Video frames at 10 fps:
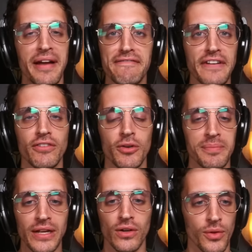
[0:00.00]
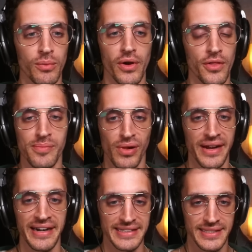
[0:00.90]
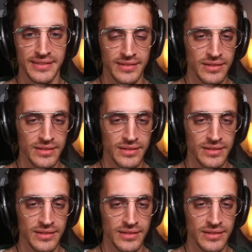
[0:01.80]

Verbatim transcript: my favorite meal on the on the planet.